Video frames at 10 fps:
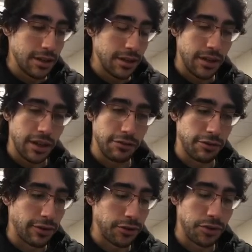if we
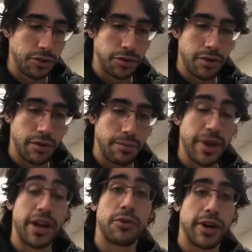want to do the
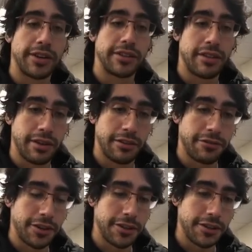pairwise thing
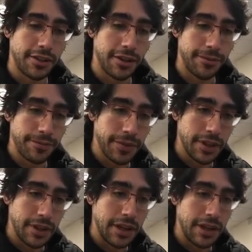first,
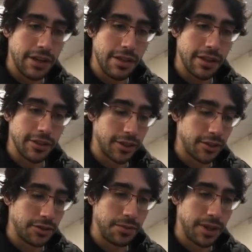that's going to
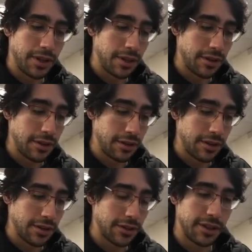be
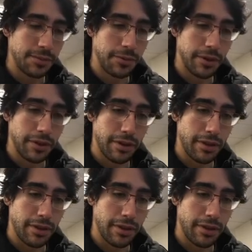zip width.